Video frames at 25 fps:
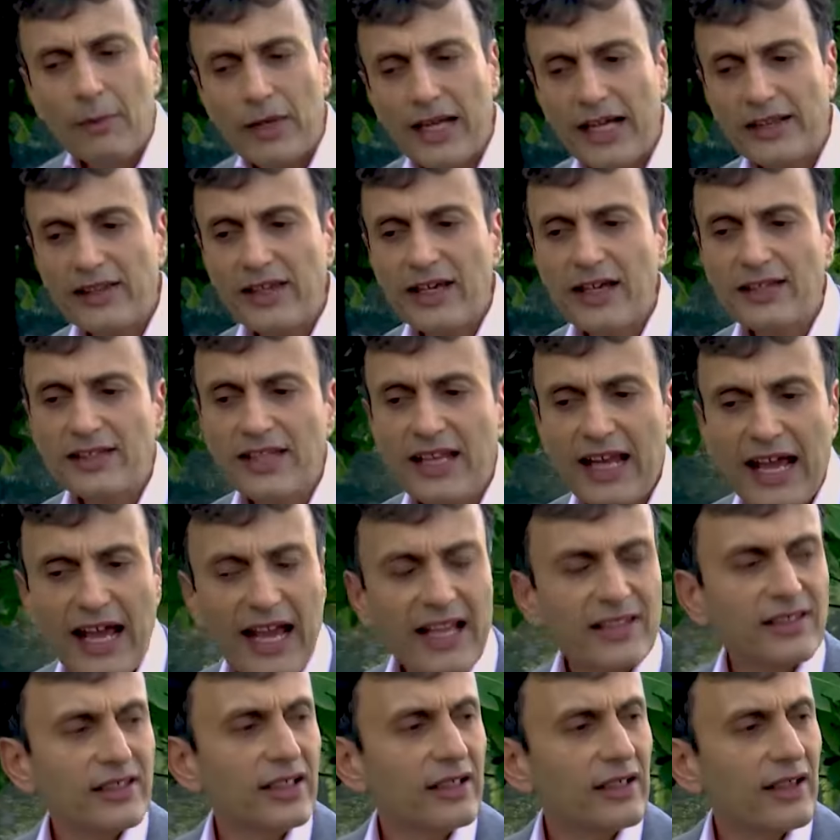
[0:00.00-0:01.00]
But I think as an
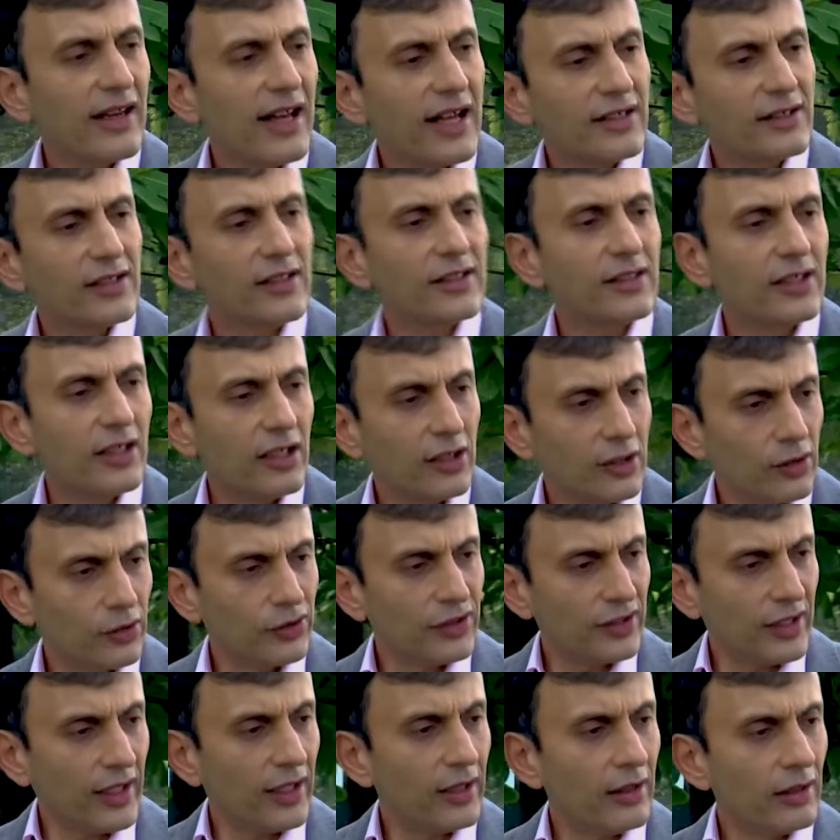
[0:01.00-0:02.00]
asset class, it's here to
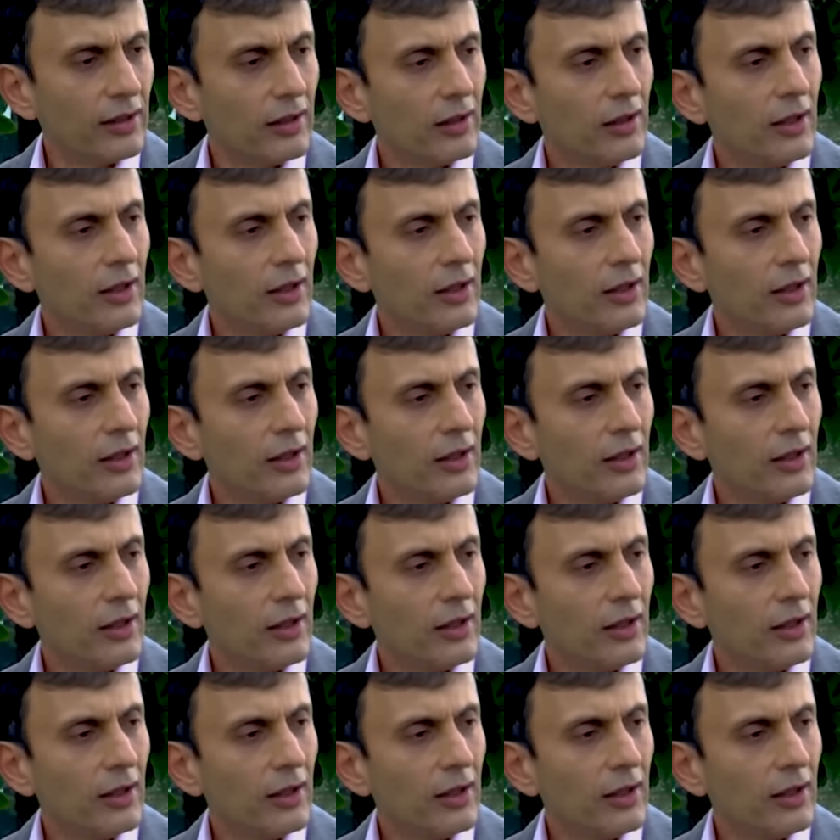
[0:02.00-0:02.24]
stay.